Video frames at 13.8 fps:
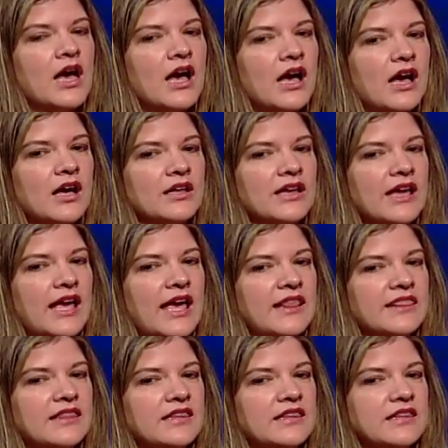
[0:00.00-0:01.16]

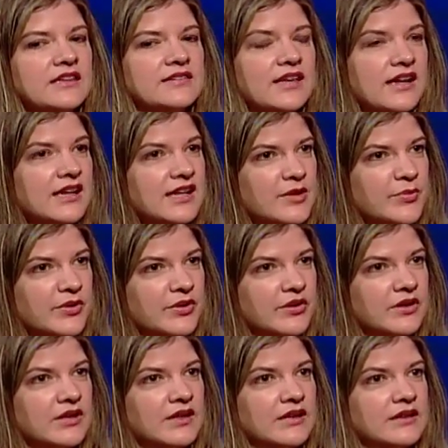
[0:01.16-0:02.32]
And then the second
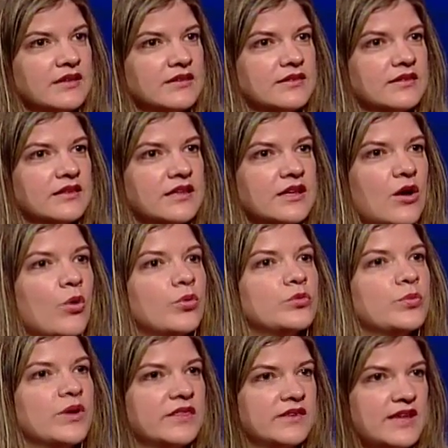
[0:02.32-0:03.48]
neighborhood is the Olde
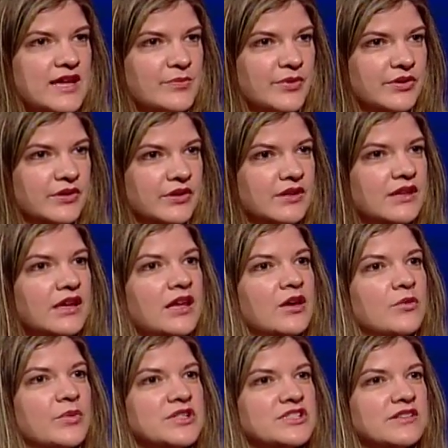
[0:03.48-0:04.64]
Wythe neighborhood,
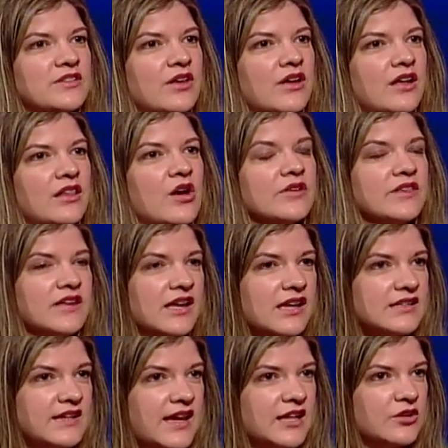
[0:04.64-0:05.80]
which is along the
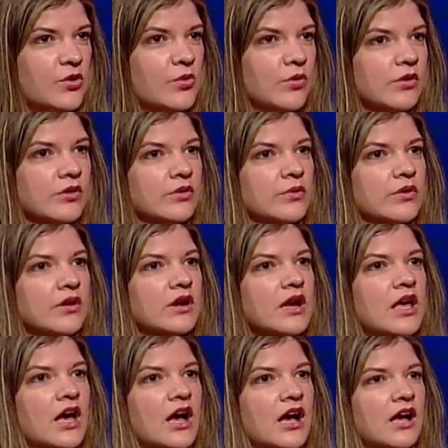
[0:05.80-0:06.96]
Kickatan corridor
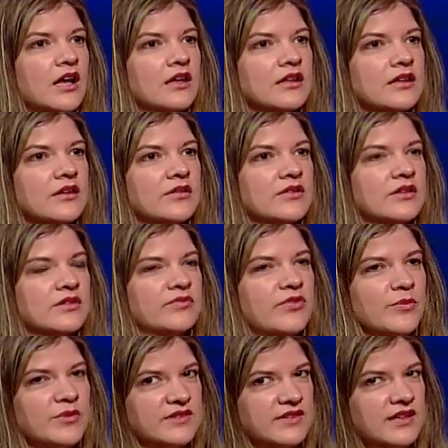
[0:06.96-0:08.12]

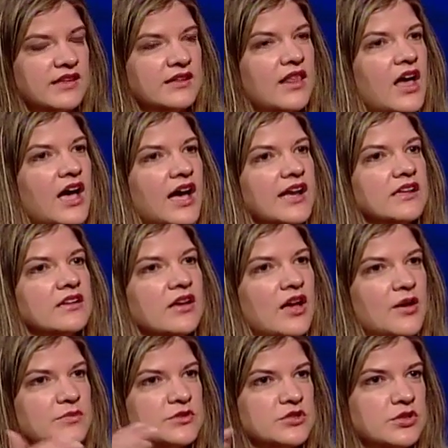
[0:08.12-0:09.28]
from the city line
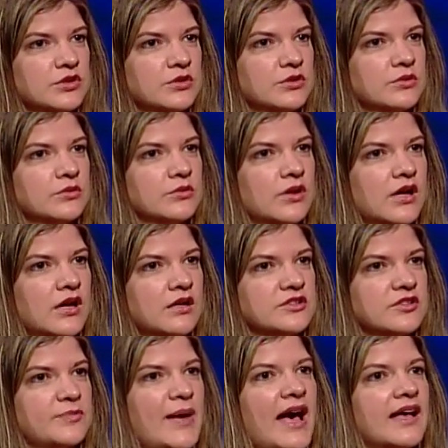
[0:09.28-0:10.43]
up to
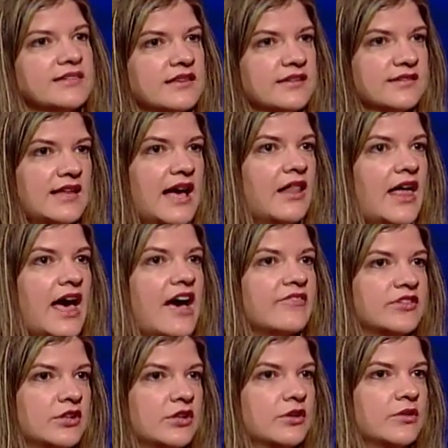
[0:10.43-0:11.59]
just past LaSalle
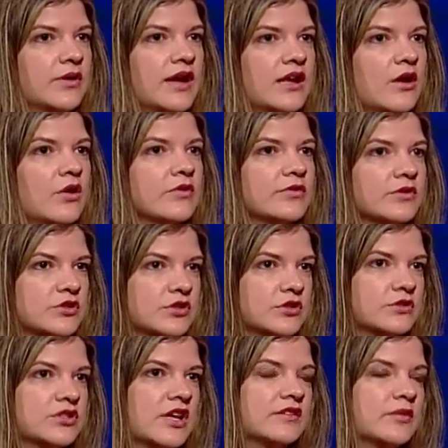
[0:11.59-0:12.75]
Avenue and over to
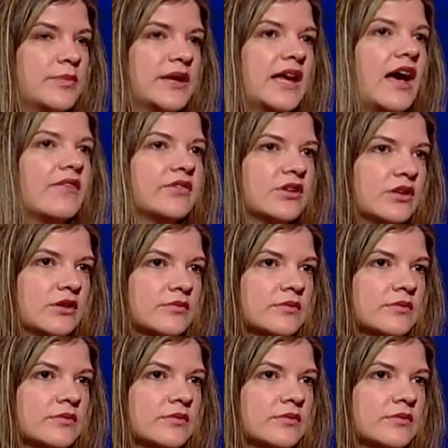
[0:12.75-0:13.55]
Chesapeake Avenue.